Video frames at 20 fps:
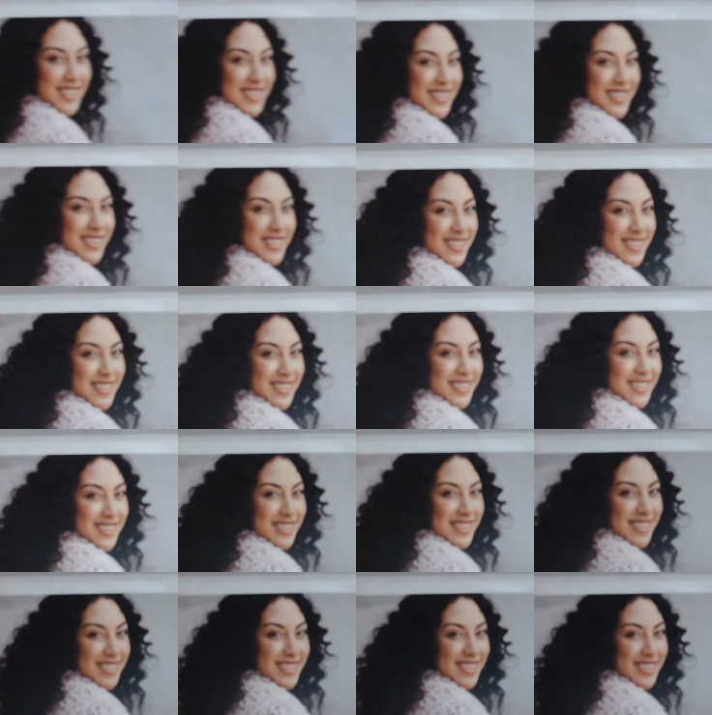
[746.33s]

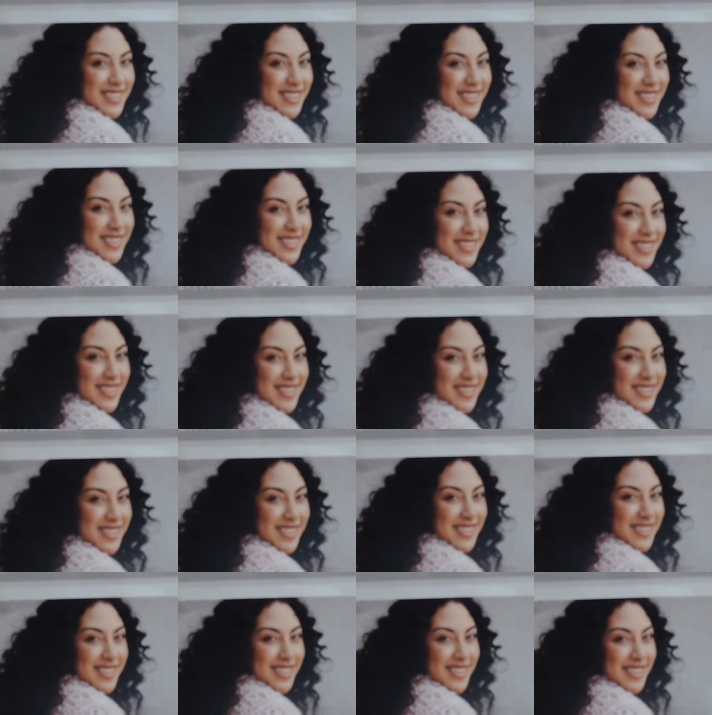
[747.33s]

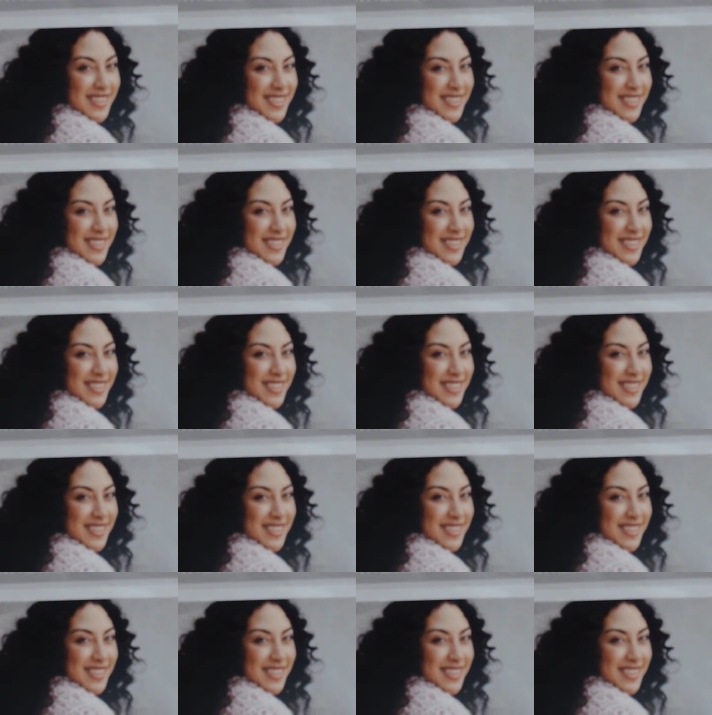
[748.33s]
Nothing is said.